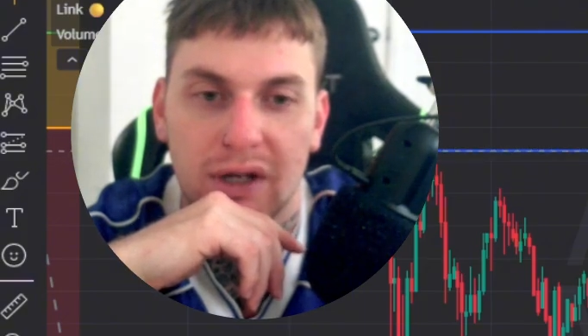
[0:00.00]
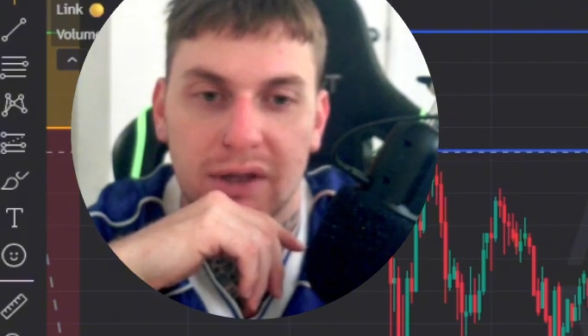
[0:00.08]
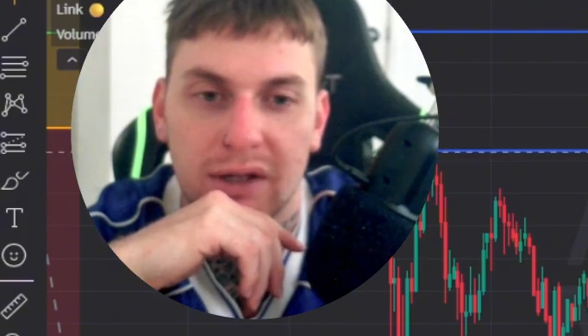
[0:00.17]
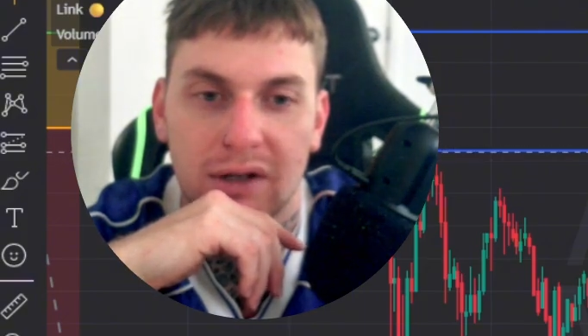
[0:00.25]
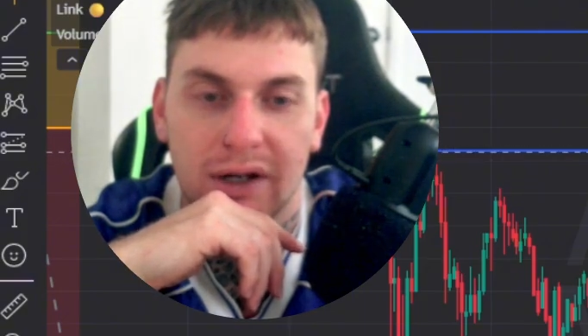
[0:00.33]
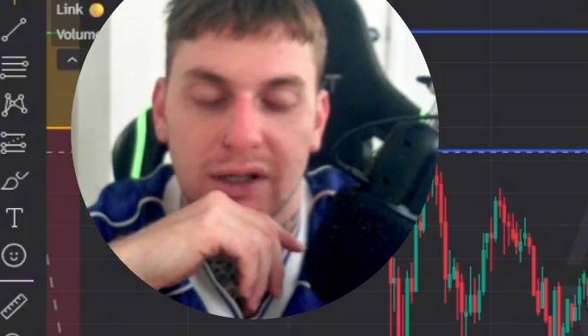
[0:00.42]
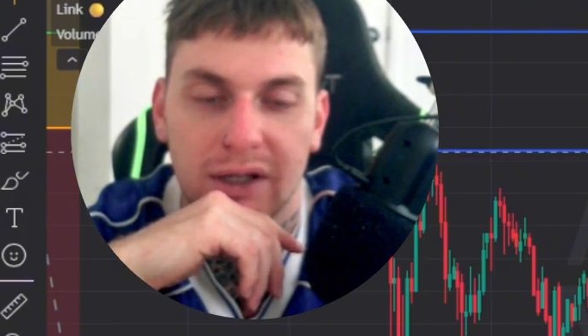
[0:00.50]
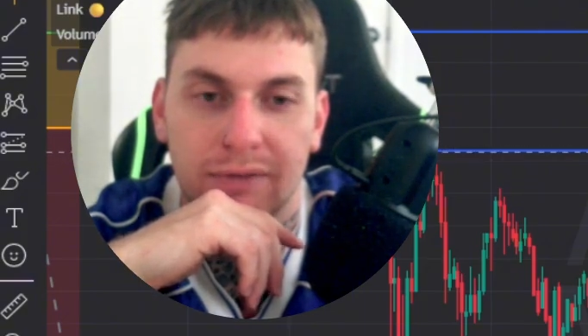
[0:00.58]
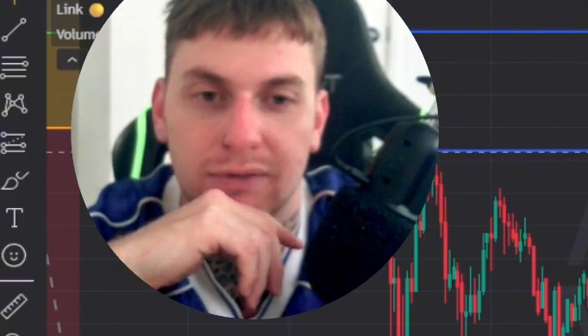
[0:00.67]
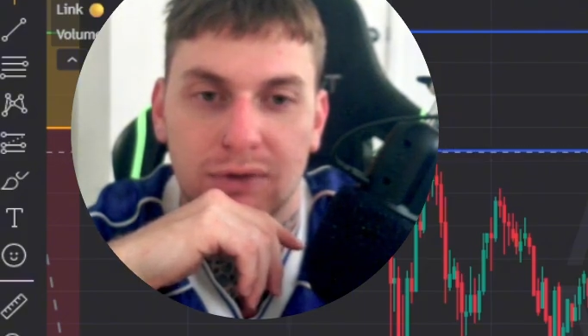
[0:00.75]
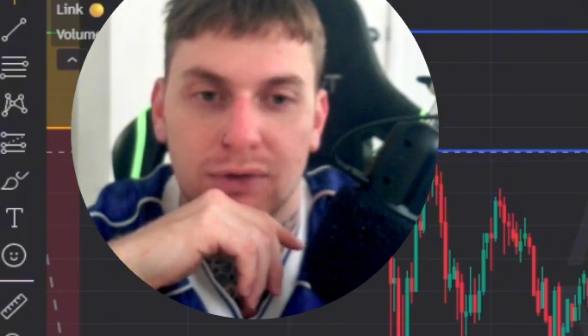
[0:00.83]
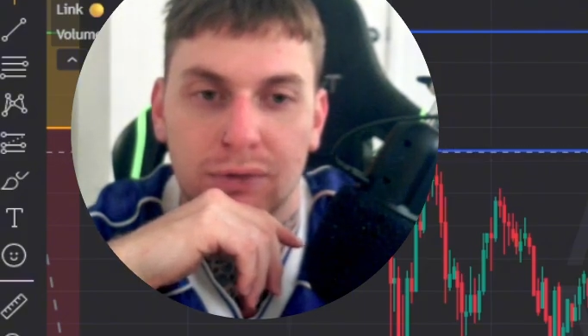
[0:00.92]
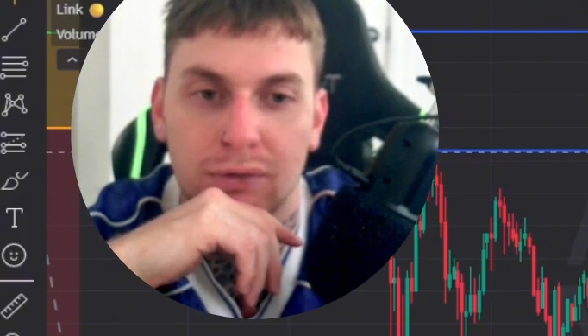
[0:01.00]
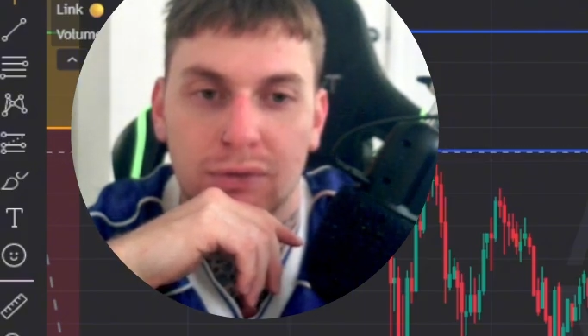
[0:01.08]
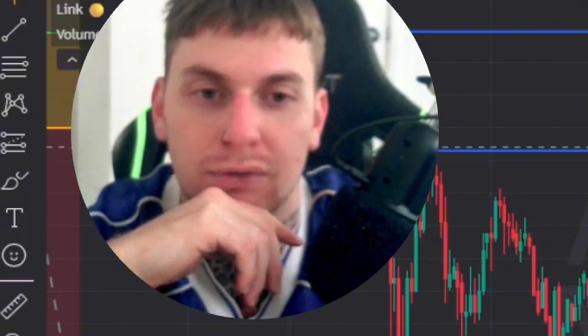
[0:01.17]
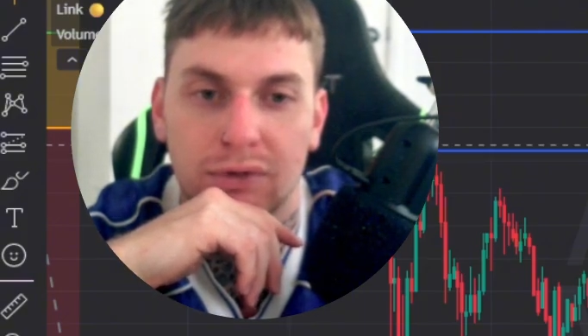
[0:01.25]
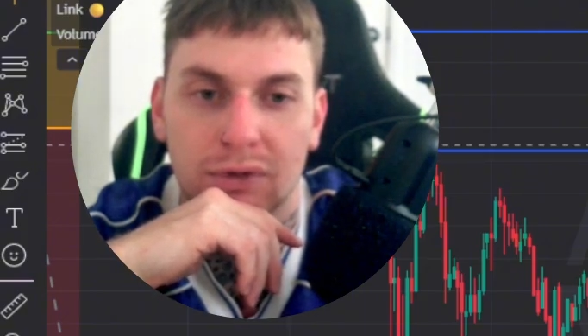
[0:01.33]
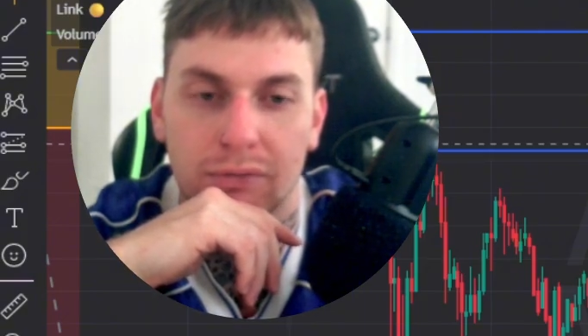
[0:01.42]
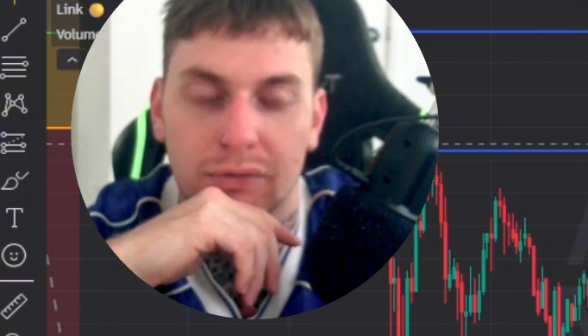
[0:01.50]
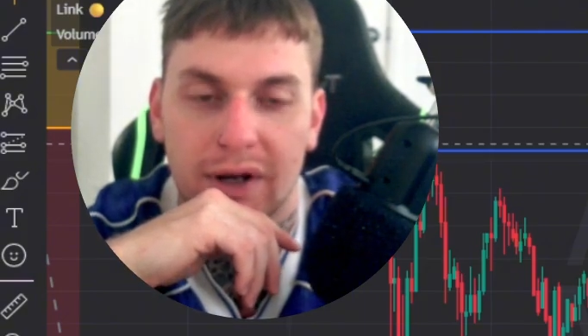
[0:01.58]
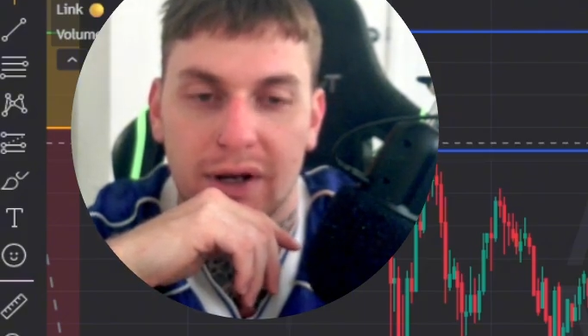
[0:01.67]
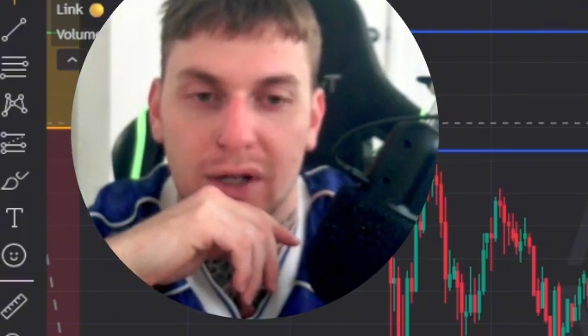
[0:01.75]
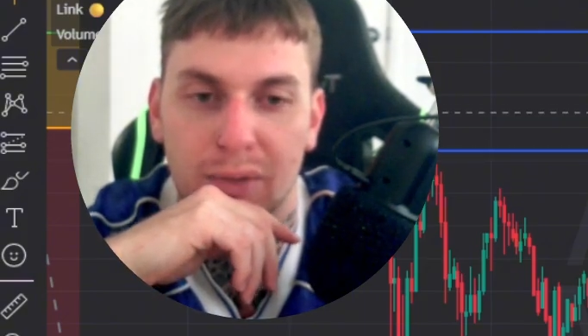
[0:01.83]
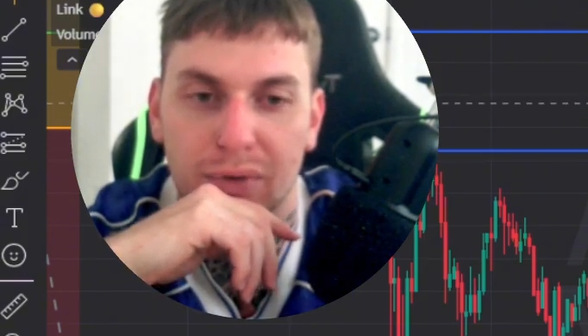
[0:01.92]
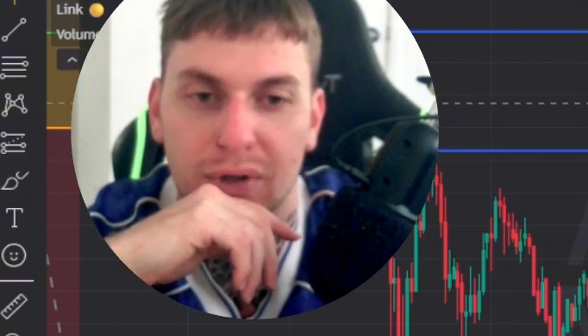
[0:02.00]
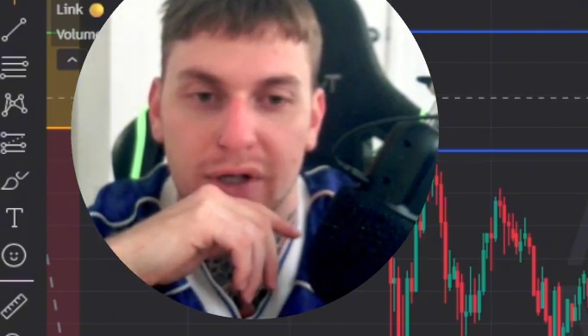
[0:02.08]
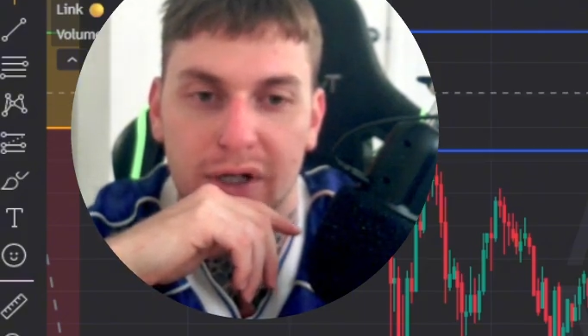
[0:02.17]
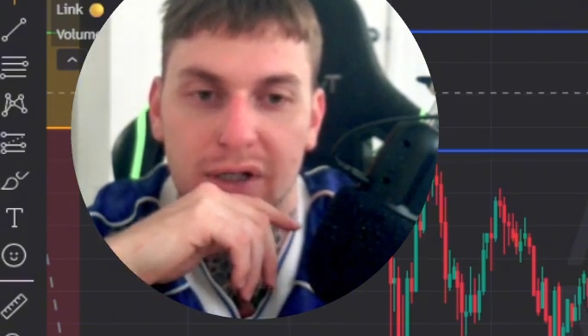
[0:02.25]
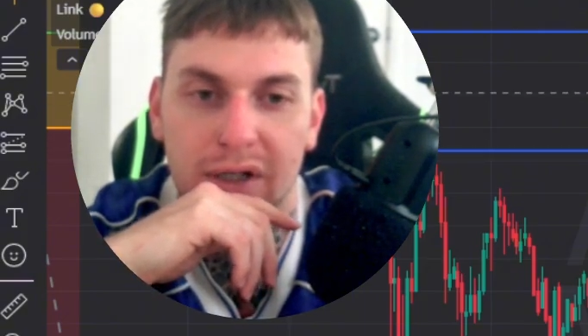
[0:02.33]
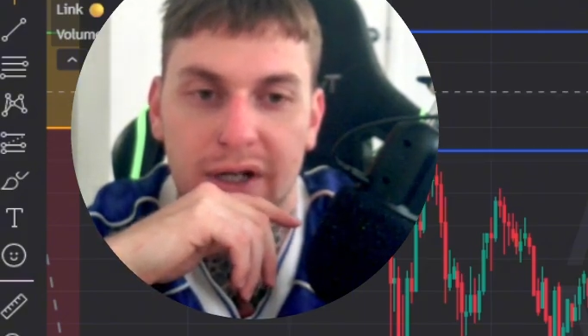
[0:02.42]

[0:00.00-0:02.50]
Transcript: And then I left 2 to run up higher.